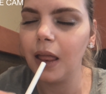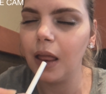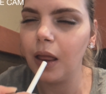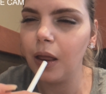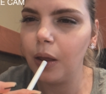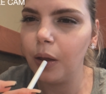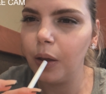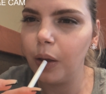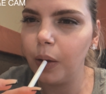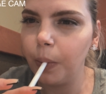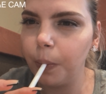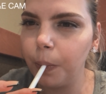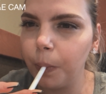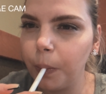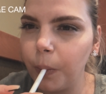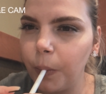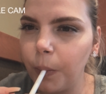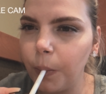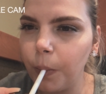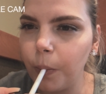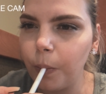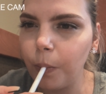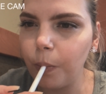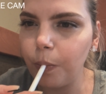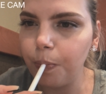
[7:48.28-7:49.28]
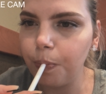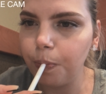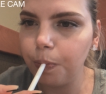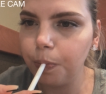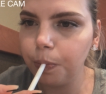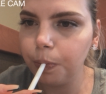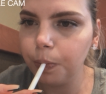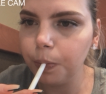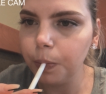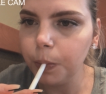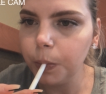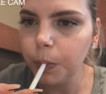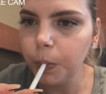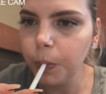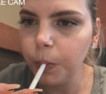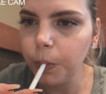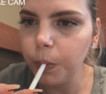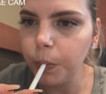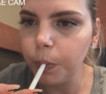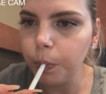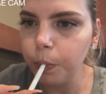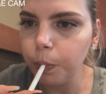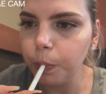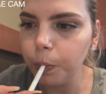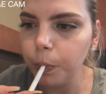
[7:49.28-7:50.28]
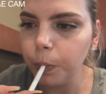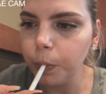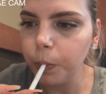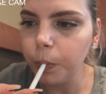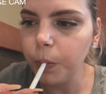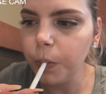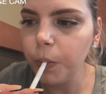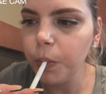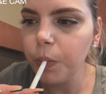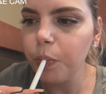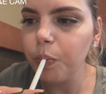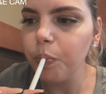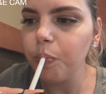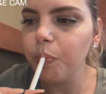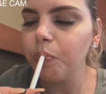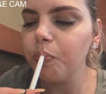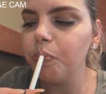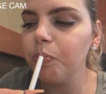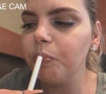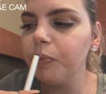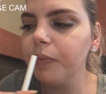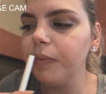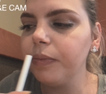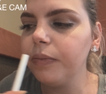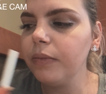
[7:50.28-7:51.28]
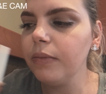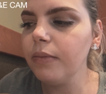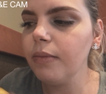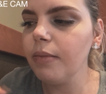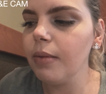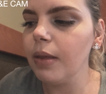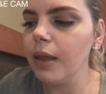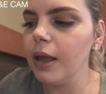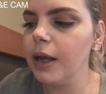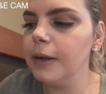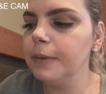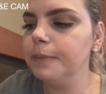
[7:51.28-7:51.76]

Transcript: [no speech]